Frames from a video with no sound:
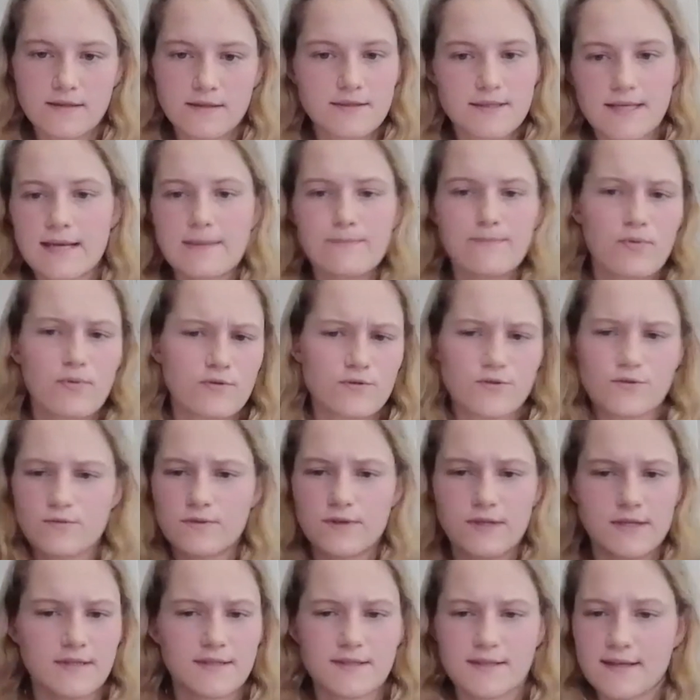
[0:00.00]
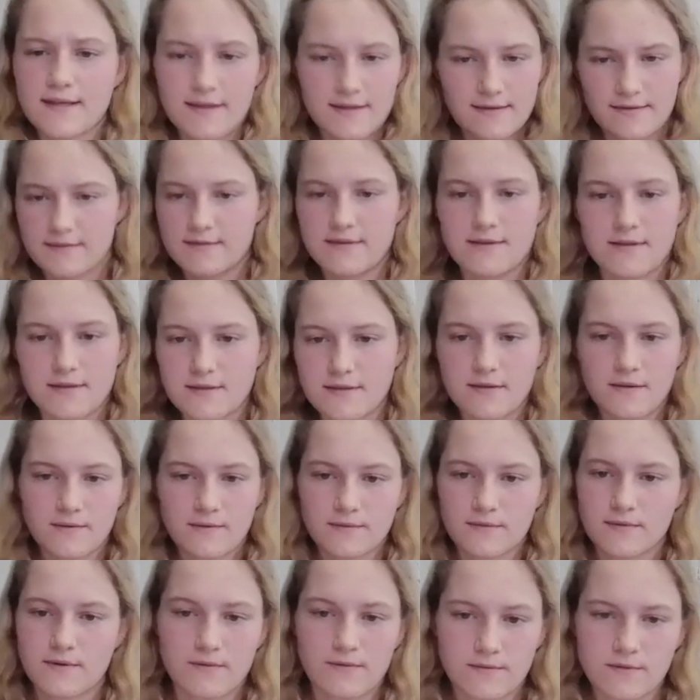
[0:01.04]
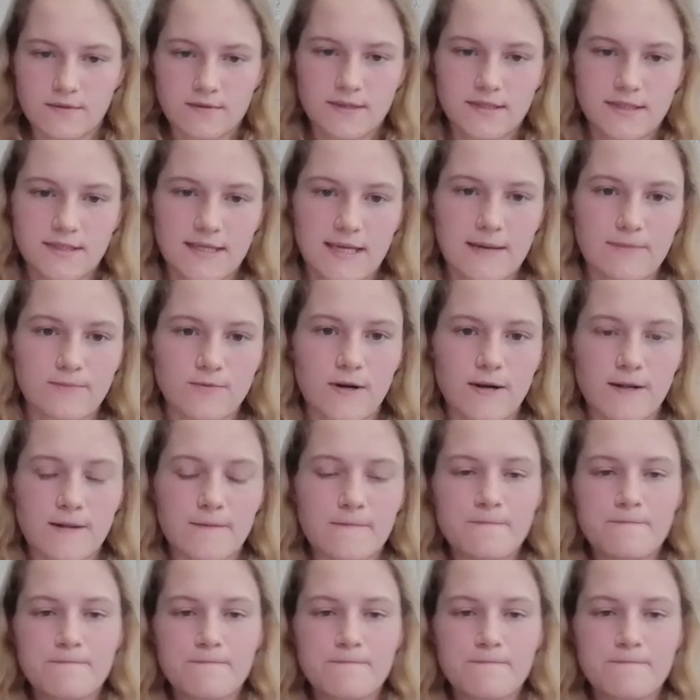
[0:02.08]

Same Portuguese, like it's all goes the same, right?